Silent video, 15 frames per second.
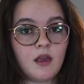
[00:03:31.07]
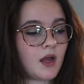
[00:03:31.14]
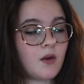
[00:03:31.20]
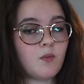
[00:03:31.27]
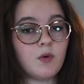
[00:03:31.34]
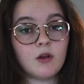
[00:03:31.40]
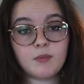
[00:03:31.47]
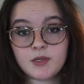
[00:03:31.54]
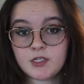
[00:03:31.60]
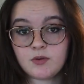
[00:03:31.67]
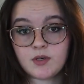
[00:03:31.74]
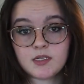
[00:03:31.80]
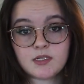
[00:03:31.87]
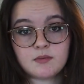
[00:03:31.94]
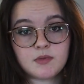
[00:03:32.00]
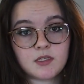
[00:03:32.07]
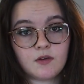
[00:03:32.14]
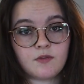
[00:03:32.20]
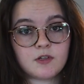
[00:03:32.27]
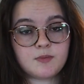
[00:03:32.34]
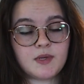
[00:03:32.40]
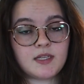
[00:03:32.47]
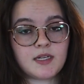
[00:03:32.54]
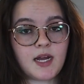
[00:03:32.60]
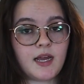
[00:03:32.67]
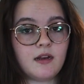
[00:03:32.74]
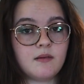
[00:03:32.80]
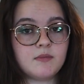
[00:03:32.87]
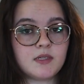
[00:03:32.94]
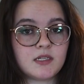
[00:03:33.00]
I will be doing some silversmith
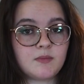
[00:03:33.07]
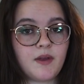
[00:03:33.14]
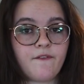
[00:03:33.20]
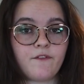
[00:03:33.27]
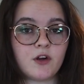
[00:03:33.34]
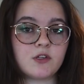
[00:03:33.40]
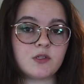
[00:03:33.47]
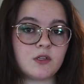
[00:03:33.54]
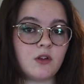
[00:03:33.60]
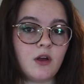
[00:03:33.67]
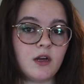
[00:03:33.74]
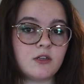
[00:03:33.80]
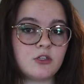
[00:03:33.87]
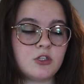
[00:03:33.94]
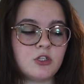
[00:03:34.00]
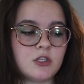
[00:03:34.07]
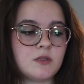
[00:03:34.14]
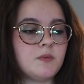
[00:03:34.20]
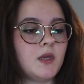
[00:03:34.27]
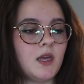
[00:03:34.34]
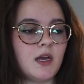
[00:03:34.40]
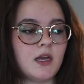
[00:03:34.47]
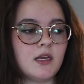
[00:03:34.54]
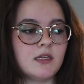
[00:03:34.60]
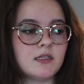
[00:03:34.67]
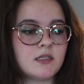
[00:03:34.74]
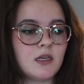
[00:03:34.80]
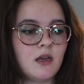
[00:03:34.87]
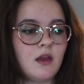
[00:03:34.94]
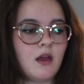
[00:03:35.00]
items as my first launch, just
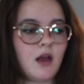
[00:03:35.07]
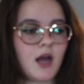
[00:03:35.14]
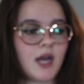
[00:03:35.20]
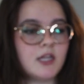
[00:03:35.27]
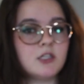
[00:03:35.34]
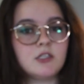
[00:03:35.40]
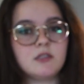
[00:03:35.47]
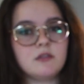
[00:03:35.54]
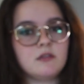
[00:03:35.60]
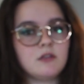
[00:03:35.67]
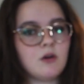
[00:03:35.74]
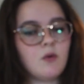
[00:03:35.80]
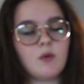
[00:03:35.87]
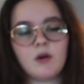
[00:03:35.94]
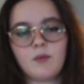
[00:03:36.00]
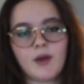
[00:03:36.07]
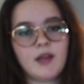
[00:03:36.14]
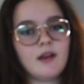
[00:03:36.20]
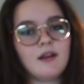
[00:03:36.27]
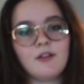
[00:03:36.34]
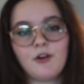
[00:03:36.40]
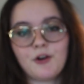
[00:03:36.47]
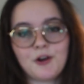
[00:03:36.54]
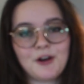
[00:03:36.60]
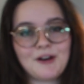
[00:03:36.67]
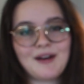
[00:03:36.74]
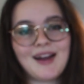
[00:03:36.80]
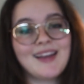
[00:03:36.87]
because I don't want to wait any longer.